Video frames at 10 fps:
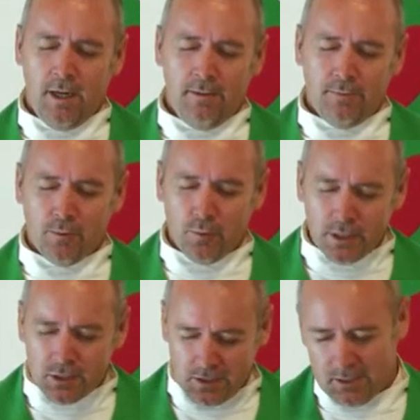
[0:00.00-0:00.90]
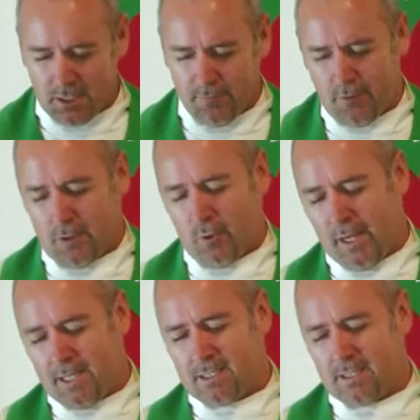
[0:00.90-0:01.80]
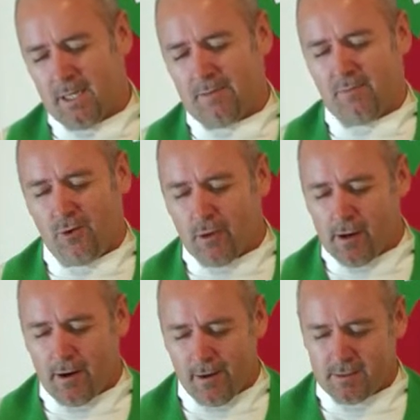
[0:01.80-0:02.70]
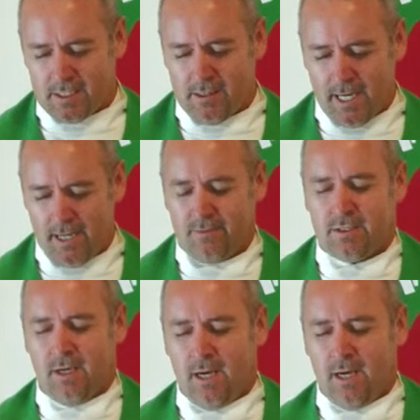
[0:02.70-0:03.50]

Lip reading: the riches of your grace that fill our hearts and lives,